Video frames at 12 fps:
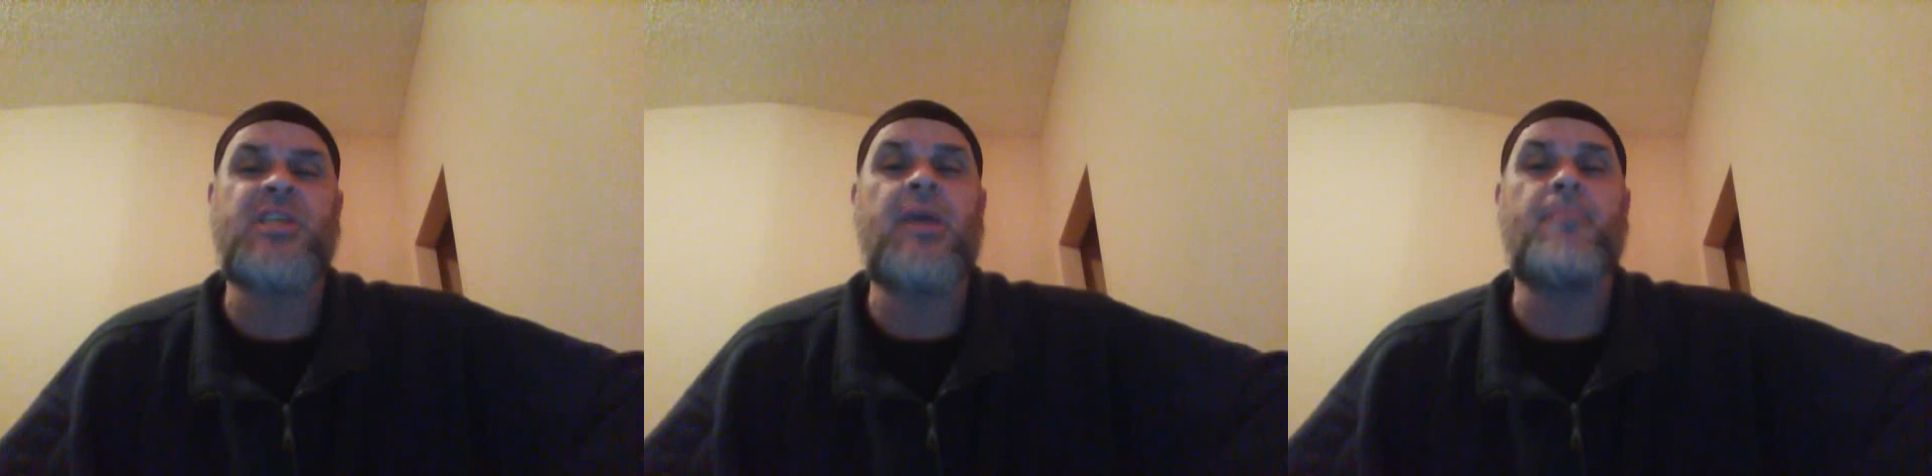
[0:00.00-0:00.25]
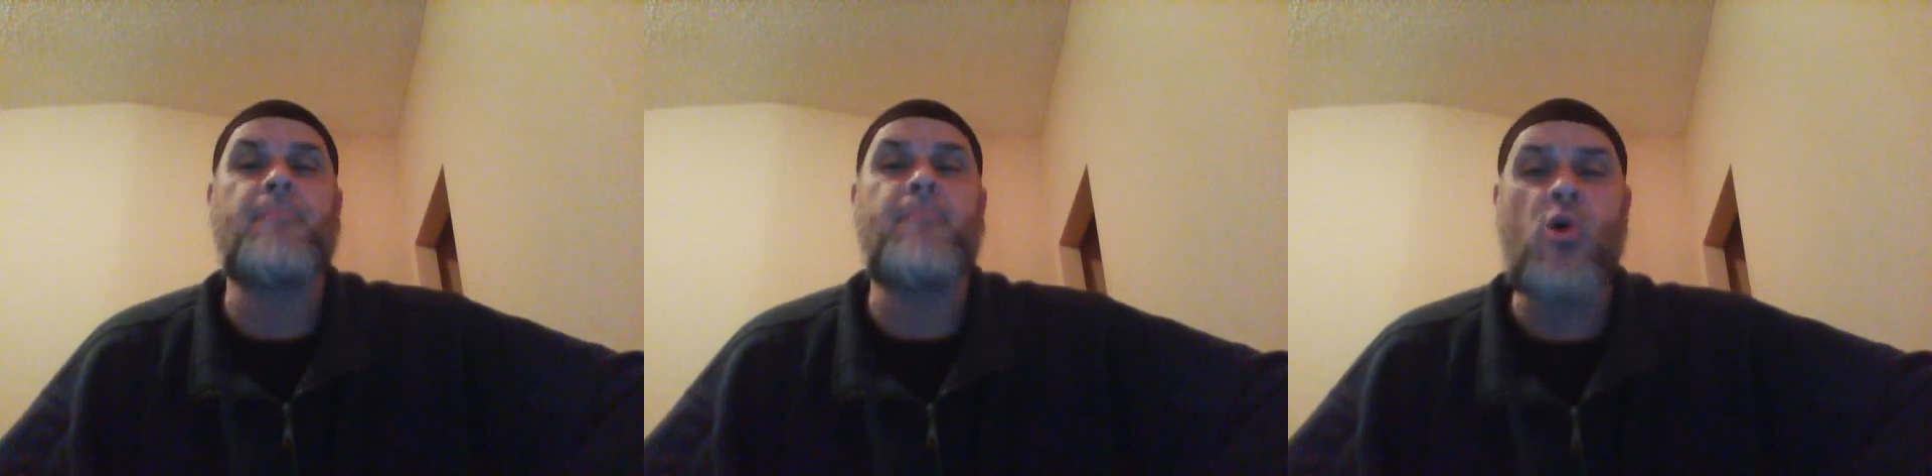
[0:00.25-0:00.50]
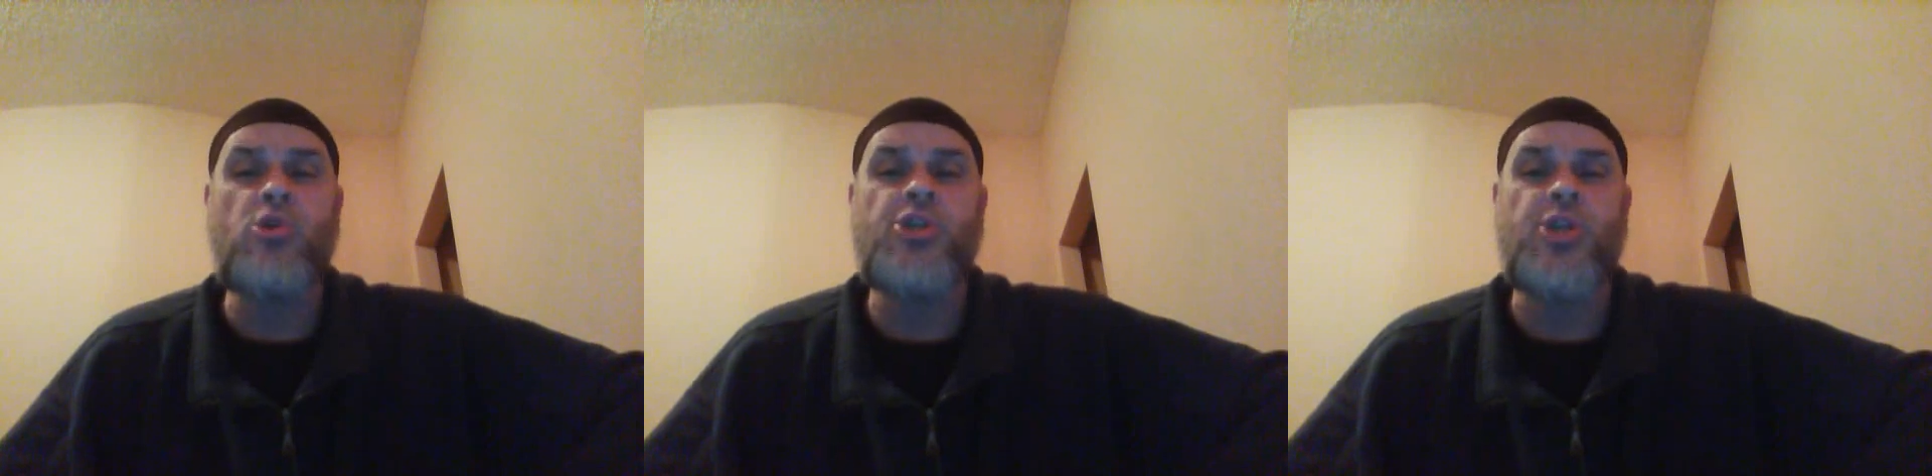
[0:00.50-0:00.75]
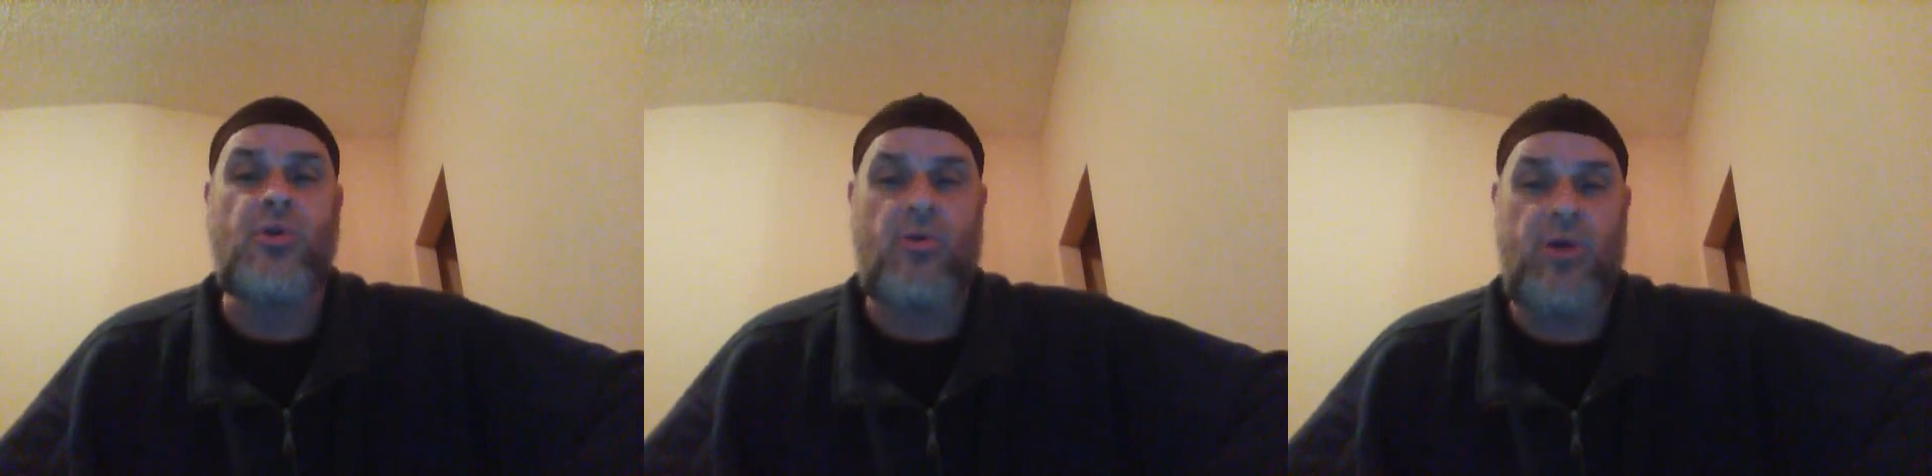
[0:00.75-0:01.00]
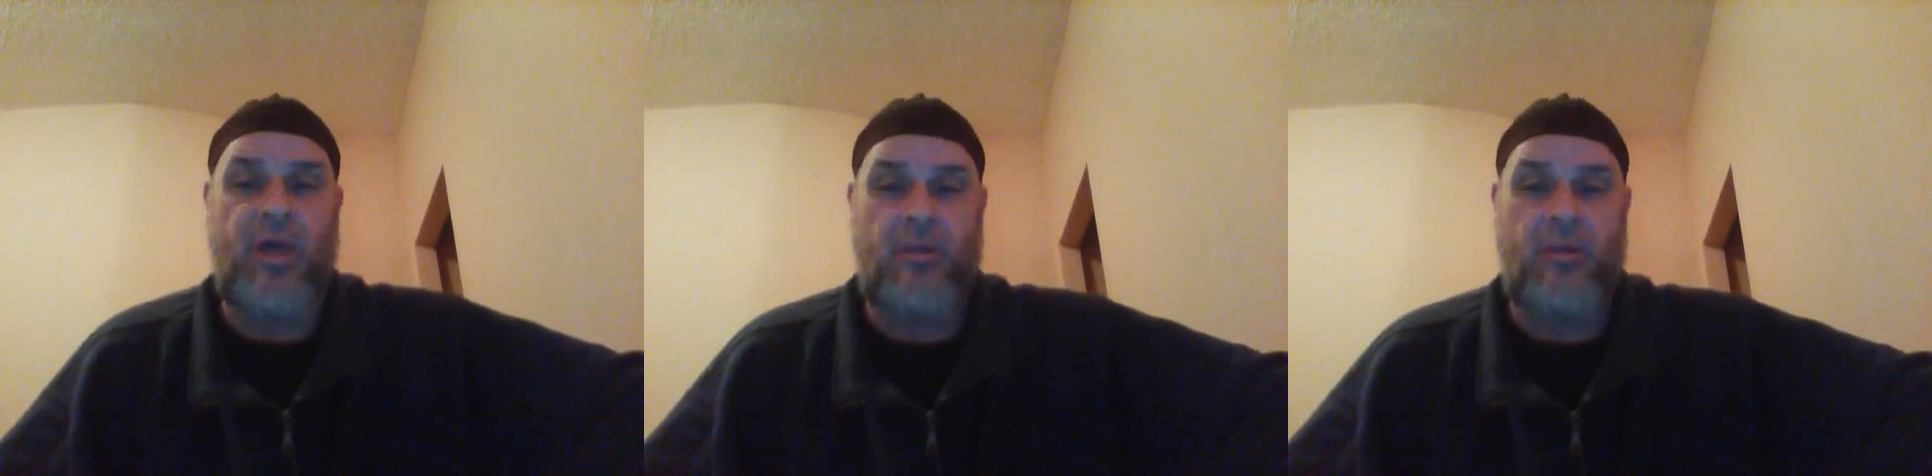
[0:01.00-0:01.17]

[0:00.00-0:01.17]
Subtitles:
the emotional